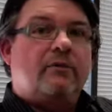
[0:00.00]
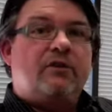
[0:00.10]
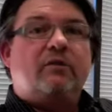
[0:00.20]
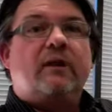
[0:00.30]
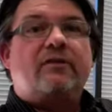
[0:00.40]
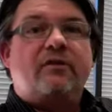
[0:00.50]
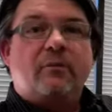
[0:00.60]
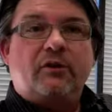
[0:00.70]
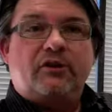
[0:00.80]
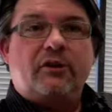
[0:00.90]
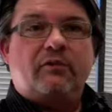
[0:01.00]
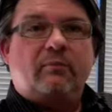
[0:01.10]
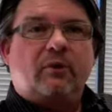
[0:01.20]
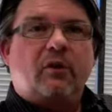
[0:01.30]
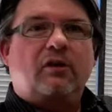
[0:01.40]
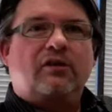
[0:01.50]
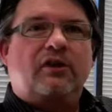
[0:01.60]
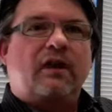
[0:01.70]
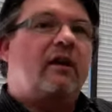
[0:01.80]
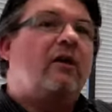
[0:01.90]
you're at the mercy of the blogger
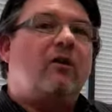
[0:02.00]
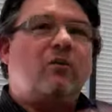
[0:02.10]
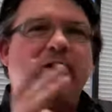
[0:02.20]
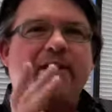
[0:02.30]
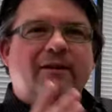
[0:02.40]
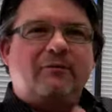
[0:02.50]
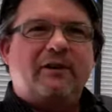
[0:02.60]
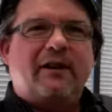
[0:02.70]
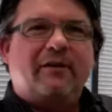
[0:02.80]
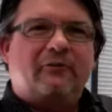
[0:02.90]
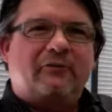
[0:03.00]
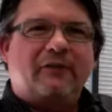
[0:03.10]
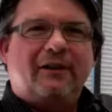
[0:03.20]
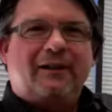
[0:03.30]
saying, oh, we have,